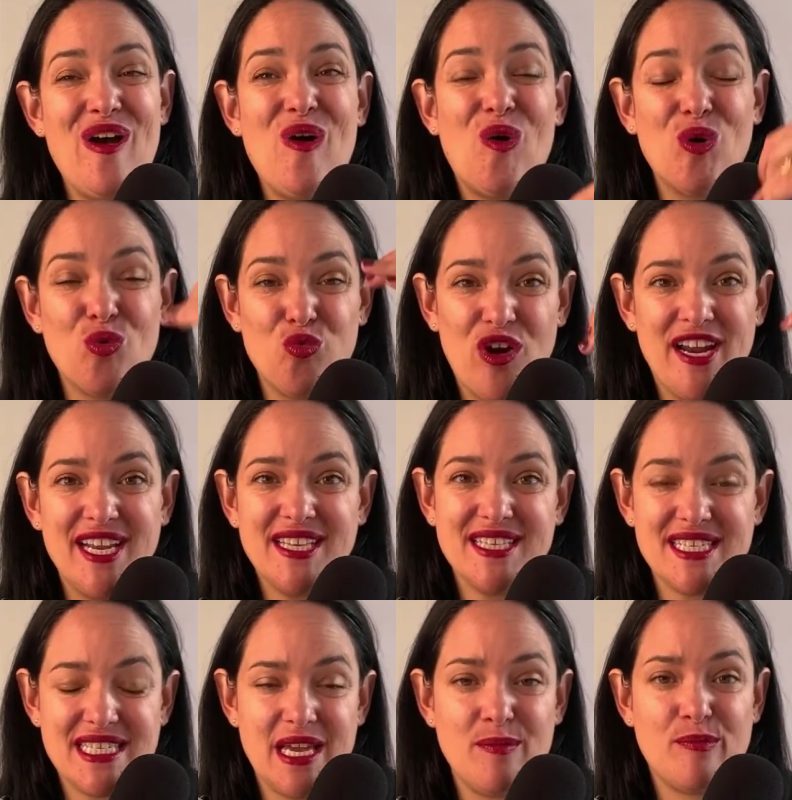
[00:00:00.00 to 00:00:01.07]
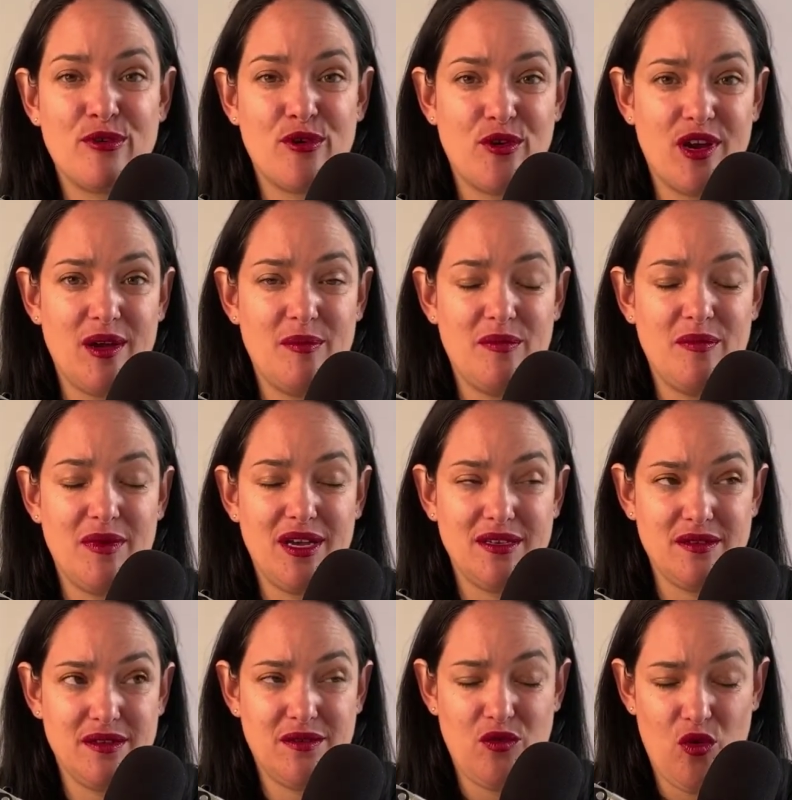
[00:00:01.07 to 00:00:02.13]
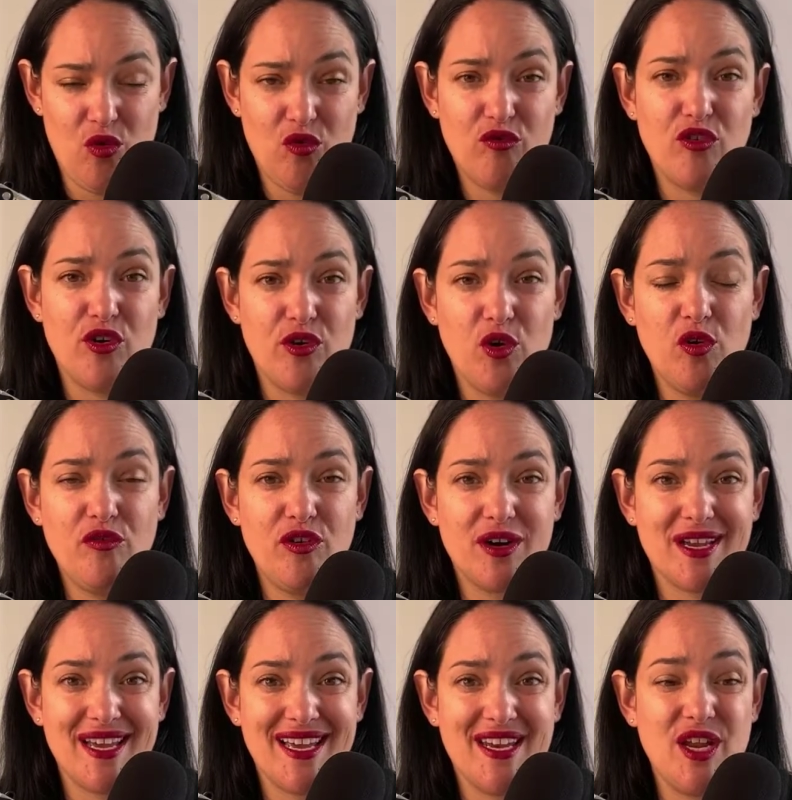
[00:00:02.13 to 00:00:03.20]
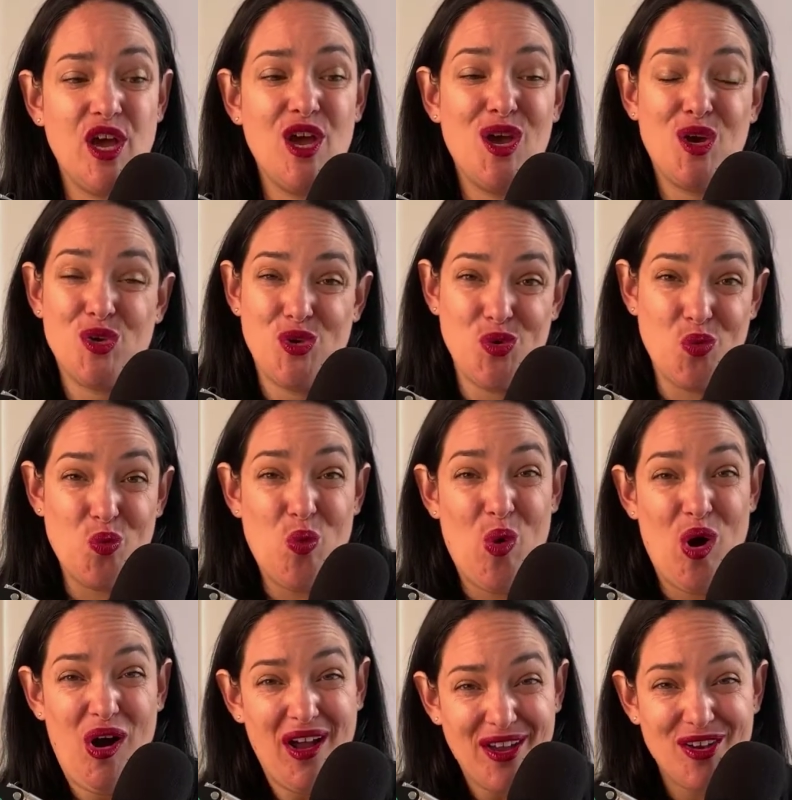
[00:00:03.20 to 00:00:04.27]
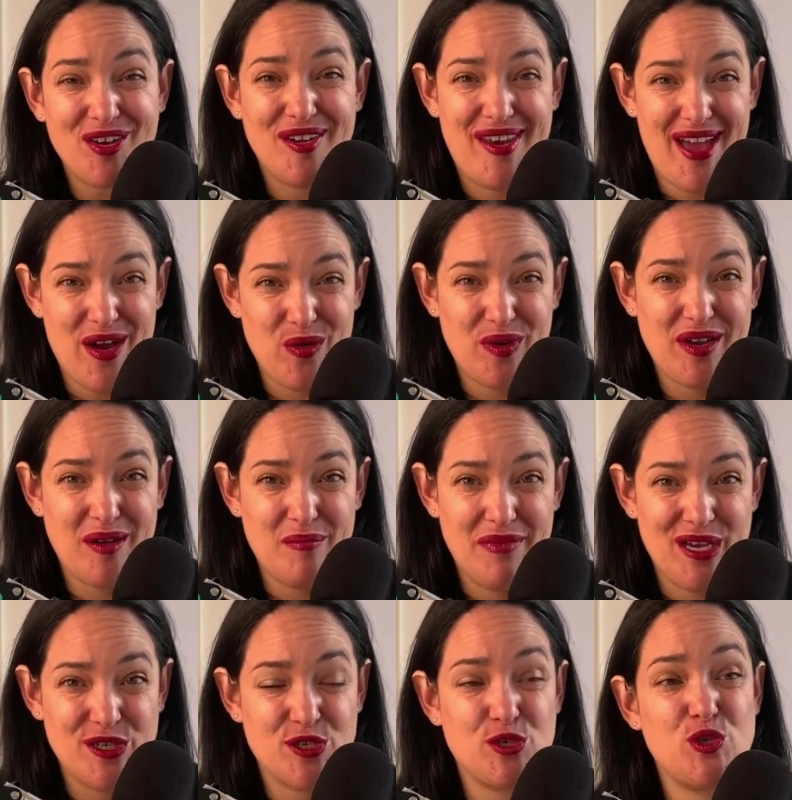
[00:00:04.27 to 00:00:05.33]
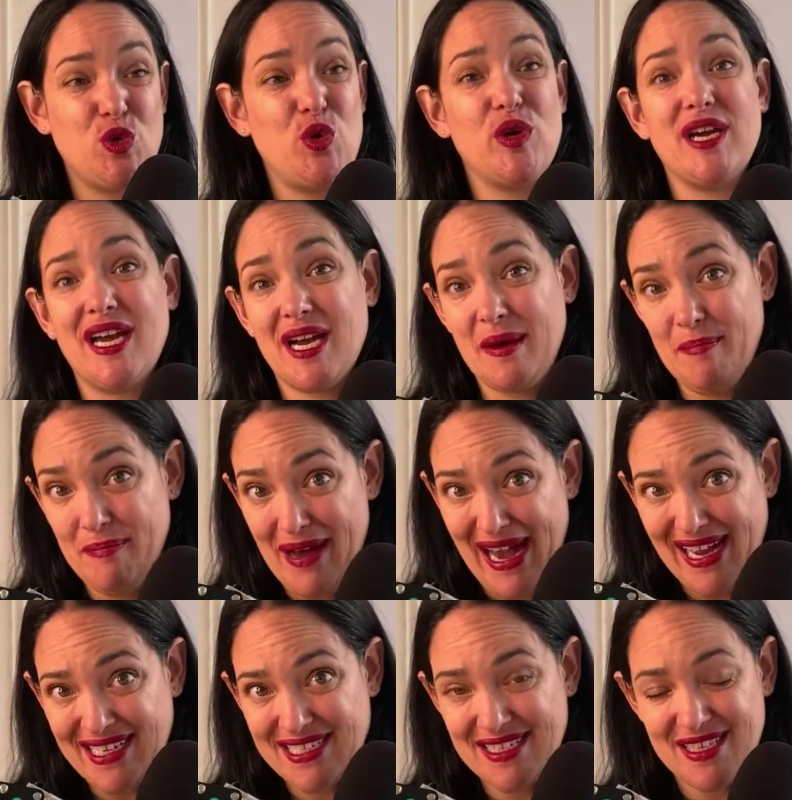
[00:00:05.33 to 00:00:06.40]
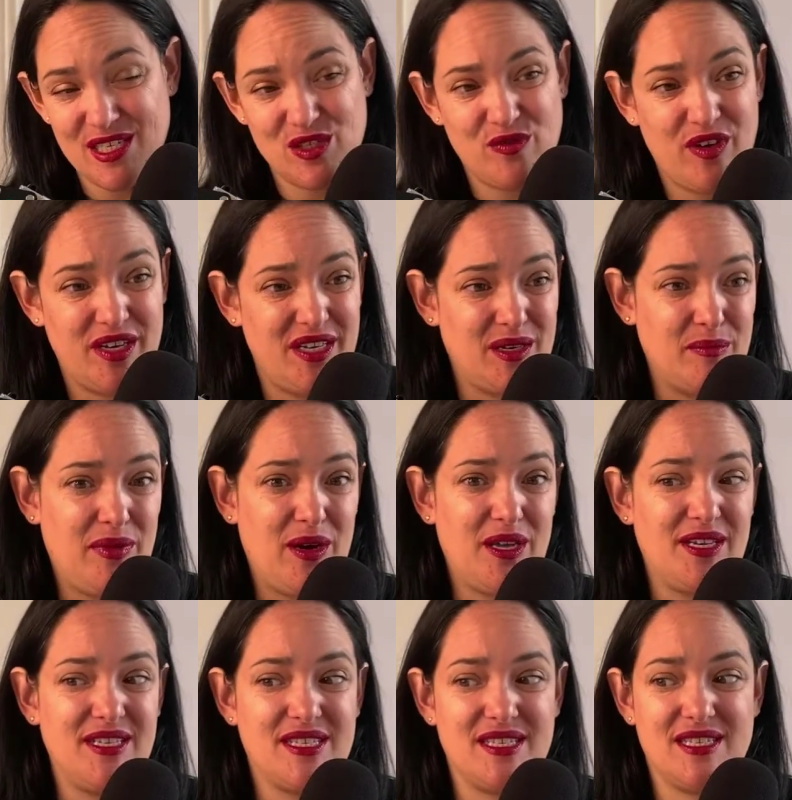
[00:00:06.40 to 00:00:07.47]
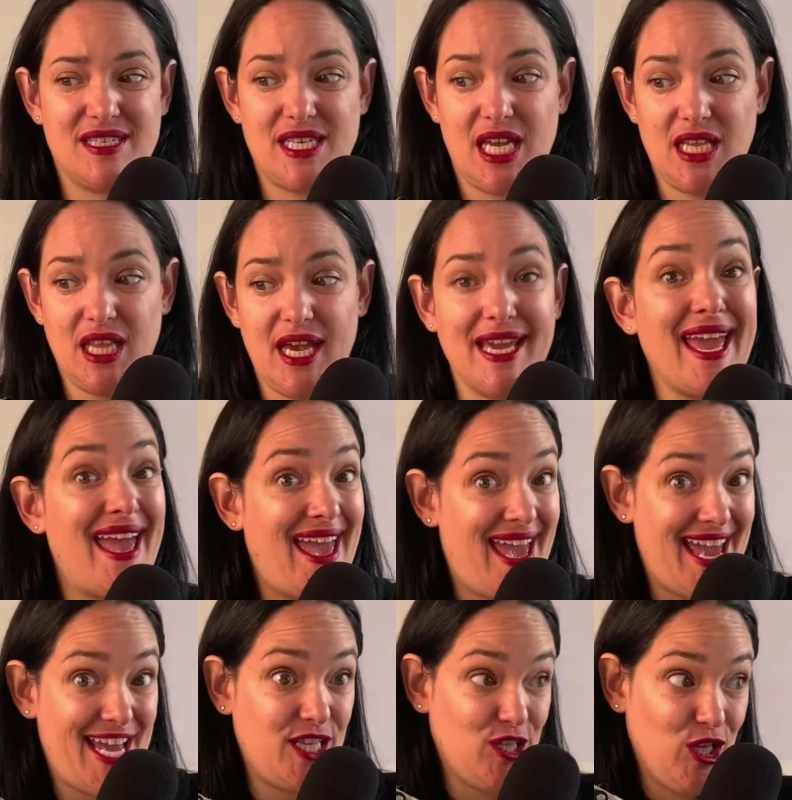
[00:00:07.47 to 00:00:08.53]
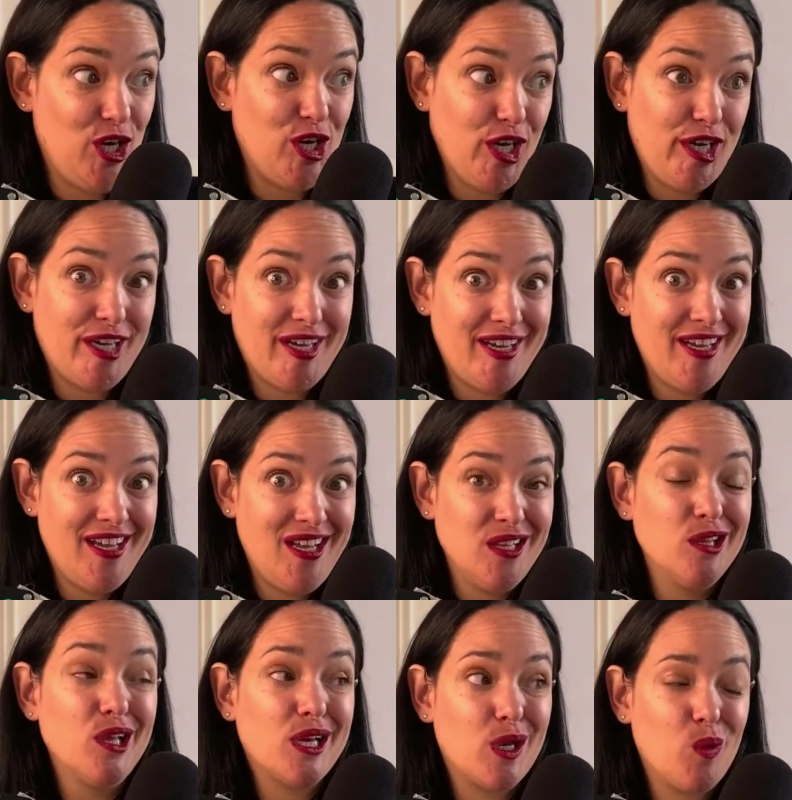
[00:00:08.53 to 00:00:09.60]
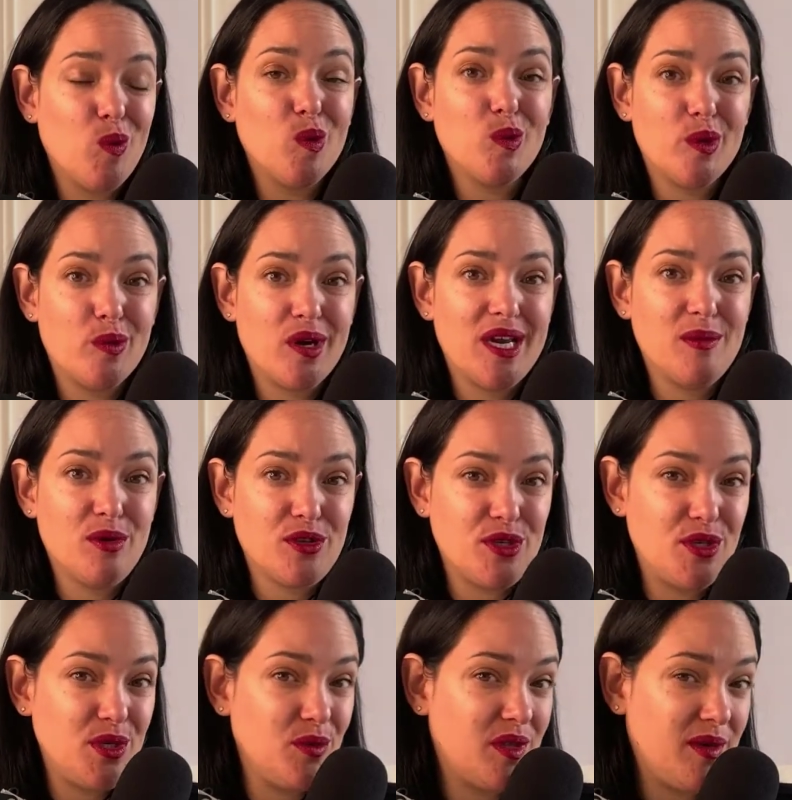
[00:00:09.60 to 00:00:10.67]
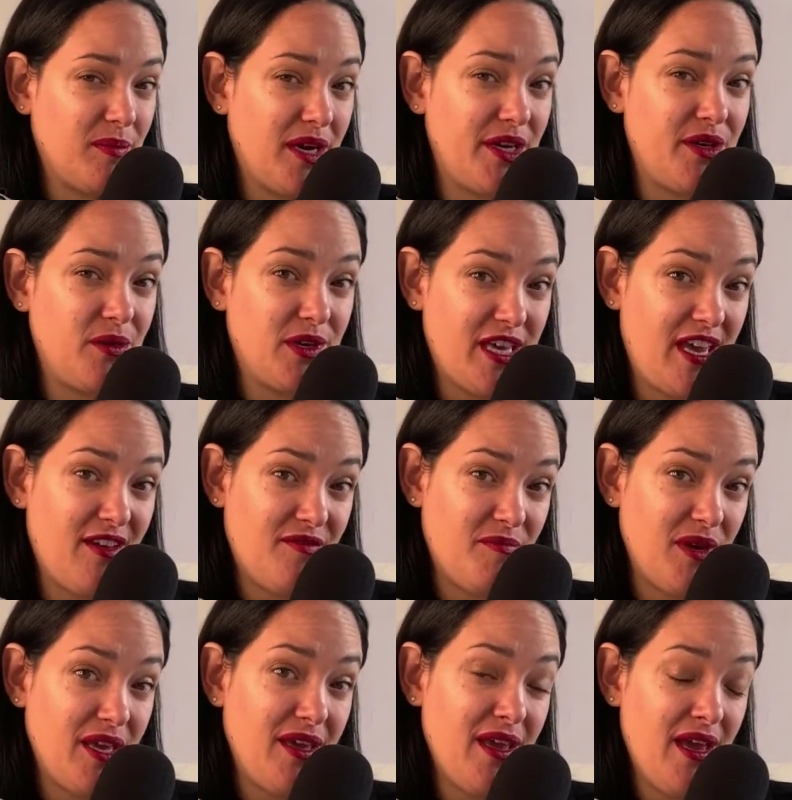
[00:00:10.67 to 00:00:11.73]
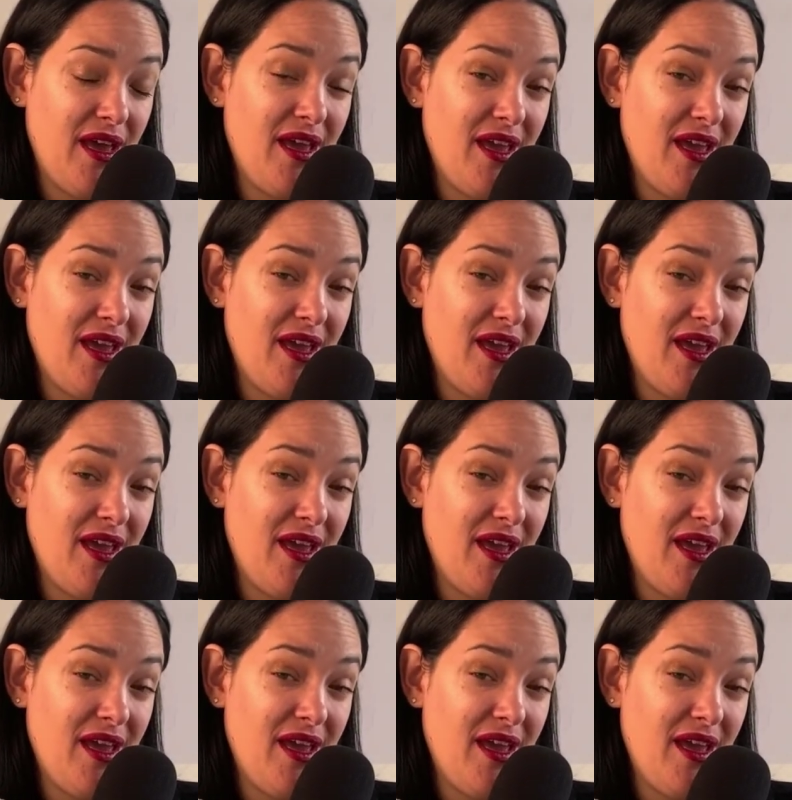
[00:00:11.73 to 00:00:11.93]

or running the same program over and over again, you want good outcome measures so you can come back to these funding bodies and say like, hey, look at what we were able to do with the money you gave me.